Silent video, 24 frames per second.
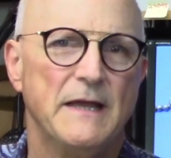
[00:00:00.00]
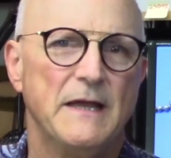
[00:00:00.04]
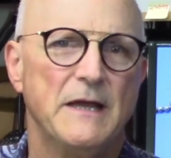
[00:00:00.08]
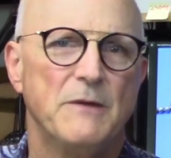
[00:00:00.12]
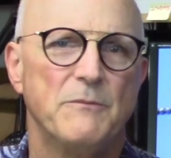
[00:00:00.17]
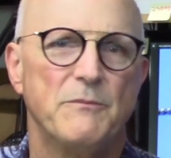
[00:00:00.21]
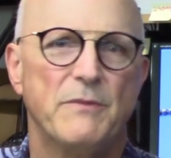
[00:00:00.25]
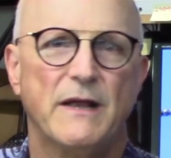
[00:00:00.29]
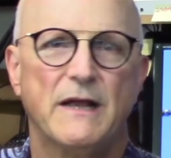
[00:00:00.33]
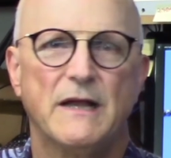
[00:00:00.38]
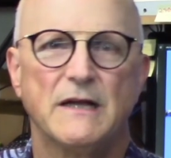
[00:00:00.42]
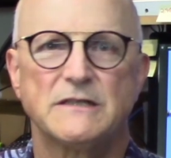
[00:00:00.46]

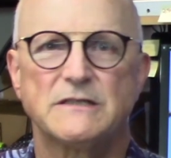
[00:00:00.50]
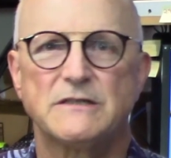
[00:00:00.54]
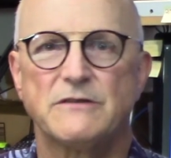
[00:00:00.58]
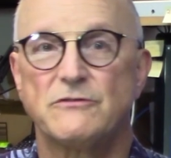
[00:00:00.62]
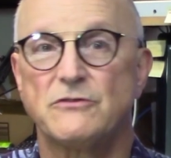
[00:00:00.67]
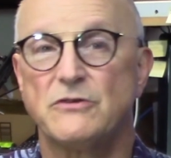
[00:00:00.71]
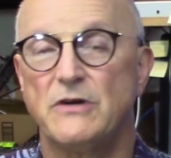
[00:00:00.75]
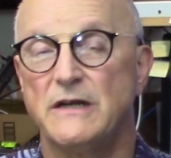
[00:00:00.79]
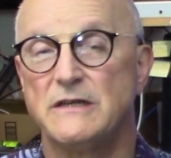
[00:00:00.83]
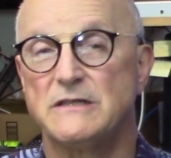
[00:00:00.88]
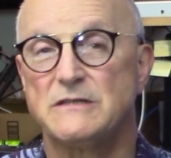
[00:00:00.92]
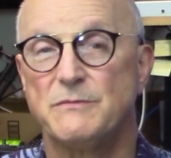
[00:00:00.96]
Because of
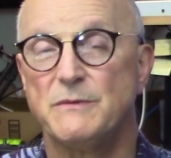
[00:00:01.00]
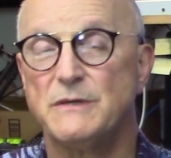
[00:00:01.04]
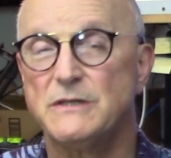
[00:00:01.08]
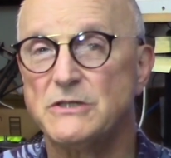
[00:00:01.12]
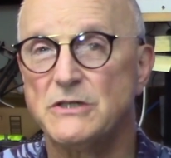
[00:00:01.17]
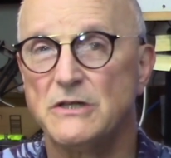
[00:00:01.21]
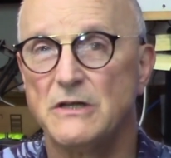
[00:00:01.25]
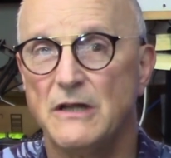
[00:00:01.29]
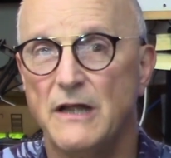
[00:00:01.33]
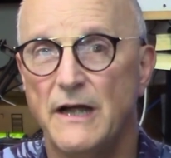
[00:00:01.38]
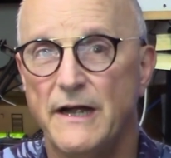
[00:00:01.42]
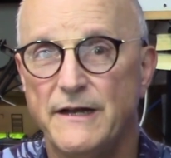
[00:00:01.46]

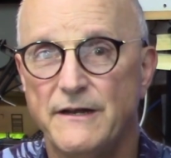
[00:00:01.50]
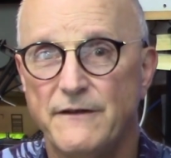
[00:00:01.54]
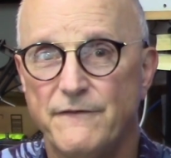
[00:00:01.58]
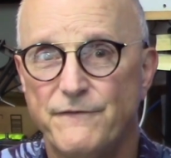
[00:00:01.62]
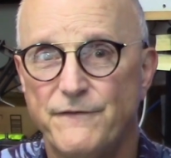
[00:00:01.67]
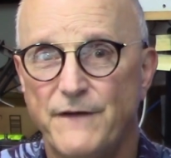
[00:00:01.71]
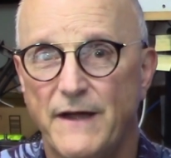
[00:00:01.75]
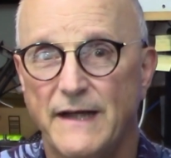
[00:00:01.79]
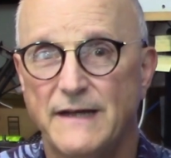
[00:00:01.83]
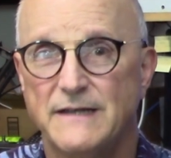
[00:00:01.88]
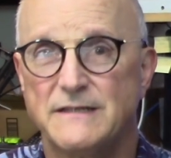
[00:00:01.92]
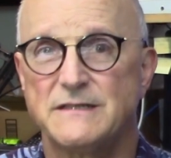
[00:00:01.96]
transmission line
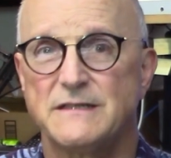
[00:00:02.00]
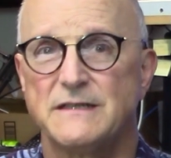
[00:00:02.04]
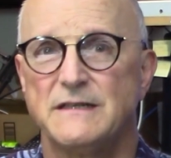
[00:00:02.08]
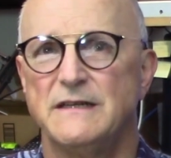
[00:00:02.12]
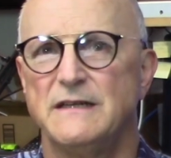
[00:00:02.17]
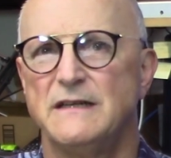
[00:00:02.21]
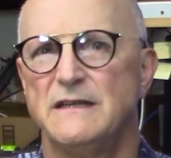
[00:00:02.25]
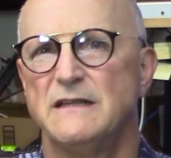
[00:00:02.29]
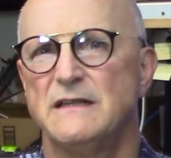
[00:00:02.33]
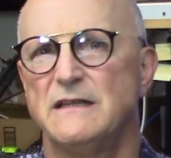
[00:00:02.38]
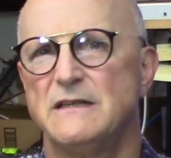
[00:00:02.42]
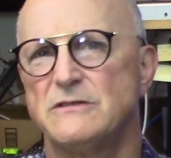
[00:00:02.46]
effects,
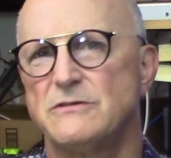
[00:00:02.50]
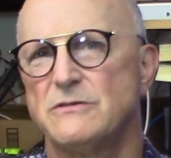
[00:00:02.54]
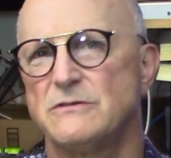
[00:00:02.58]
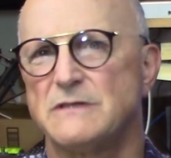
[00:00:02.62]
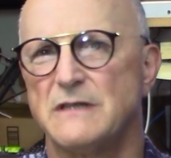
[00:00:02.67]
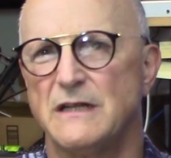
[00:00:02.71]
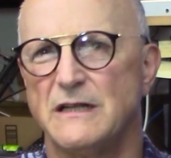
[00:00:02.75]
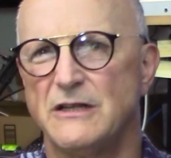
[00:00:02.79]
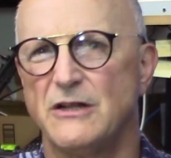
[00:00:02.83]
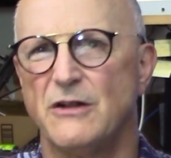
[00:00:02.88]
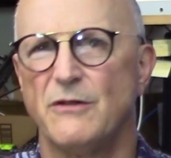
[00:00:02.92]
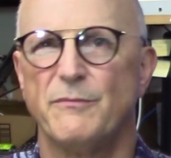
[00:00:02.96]
this was
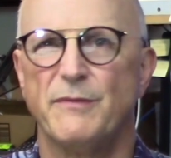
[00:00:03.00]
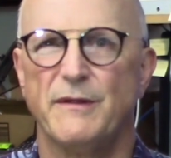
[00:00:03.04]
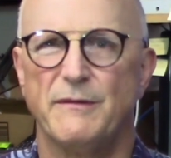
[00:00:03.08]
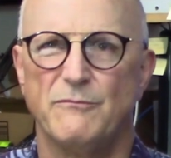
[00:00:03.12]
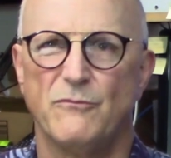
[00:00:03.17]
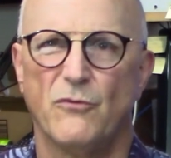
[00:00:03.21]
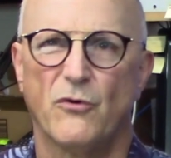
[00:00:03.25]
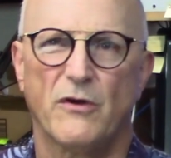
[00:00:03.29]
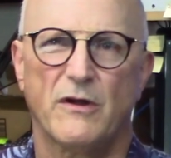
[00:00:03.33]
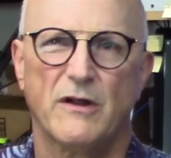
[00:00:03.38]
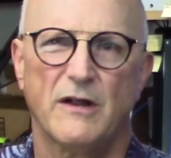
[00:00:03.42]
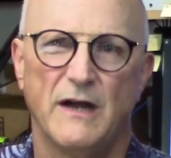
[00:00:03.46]
a little bit
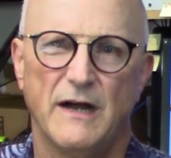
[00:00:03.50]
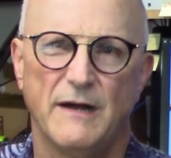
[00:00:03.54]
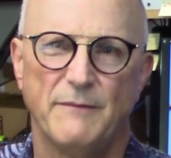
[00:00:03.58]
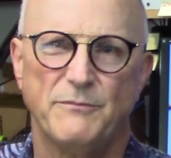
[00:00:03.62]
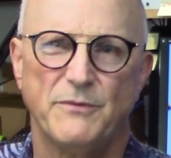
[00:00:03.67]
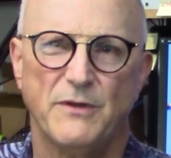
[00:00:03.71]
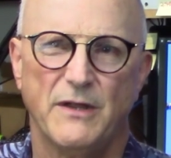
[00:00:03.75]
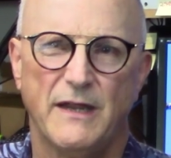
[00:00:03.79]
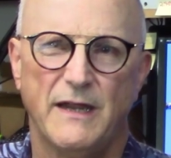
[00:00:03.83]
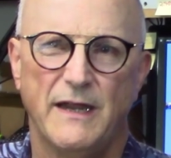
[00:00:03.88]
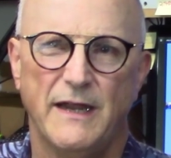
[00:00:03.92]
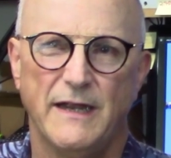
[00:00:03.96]
more
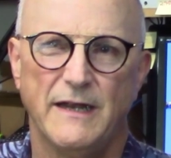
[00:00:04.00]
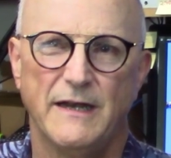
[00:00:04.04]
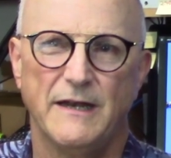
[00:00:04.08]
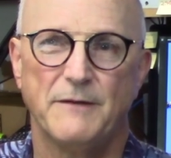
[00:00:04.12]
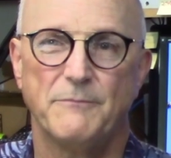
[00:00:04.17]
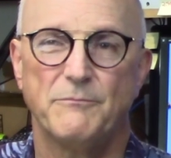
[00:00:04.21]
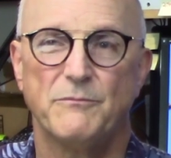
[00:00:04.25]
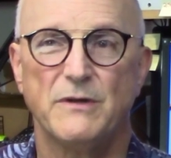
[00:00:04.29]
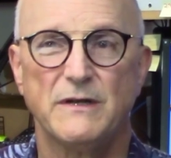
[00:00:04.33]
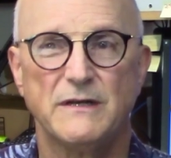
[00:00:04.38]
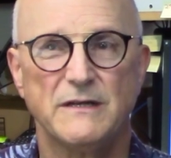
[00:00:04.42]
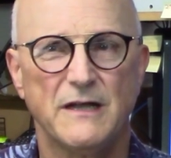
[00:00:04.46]

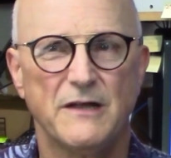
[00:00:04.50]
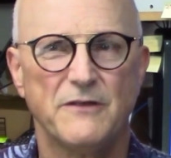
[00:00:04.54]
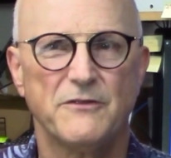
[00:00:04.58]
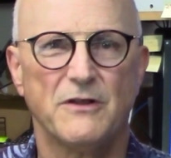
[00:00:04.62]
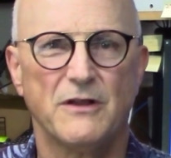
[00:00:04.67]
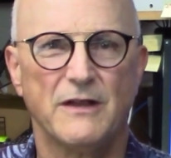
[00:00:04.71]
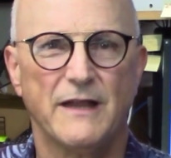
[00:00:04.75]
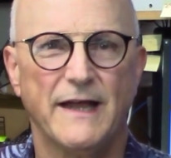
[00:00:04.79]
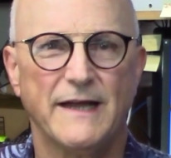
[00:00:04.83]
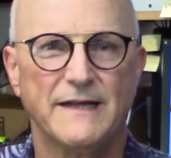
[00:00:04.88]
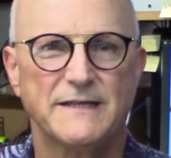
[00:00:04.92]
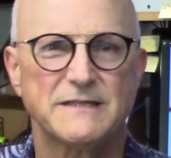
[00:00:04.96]
complicated, but
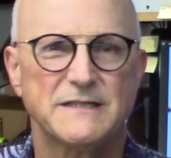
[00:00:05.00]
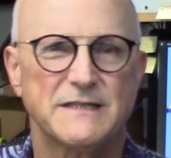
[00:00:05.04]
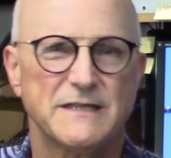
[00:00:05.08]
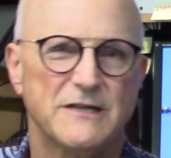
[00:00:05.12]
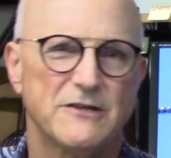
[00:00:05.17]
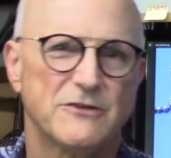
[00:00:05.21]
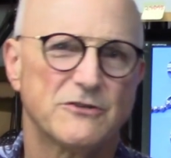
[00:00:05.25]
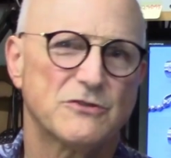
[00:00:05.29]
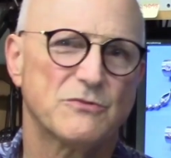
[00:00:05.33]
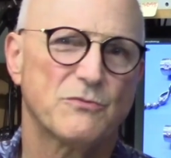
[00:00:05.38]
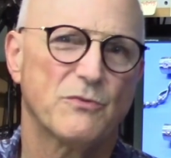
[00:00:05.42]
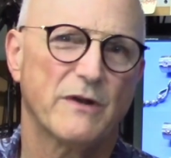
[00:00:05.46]
nonetheless,
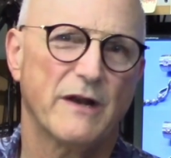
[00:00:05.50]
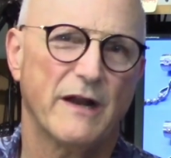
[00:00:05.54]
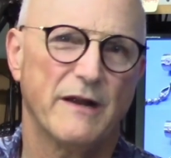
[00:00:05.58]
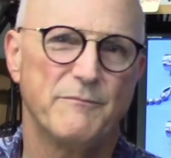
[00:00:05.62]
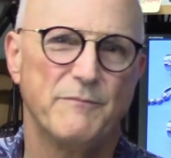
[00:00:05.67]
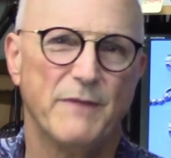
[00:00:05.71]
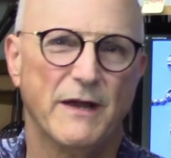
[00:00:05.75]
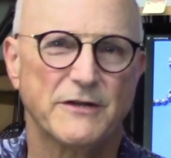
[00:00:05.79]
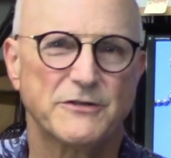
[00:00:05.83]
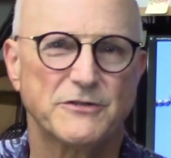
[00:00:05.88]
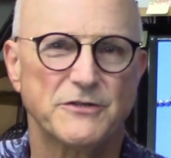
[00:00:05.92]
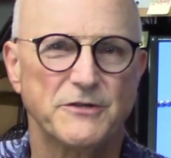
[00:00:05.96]
here's what I
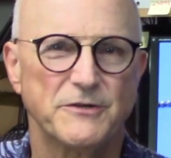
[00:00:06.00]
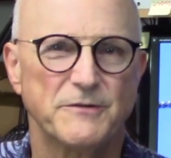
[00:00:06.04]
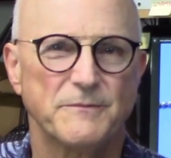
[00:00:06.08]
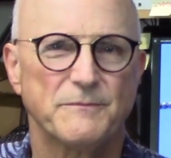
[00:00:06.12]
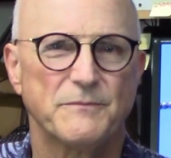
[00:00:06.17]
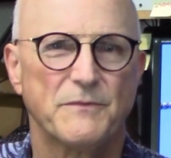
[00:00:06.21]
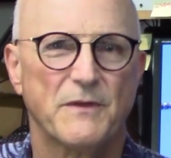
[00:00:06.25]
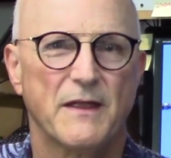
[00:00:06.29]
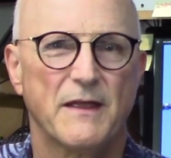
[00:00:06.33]
measured.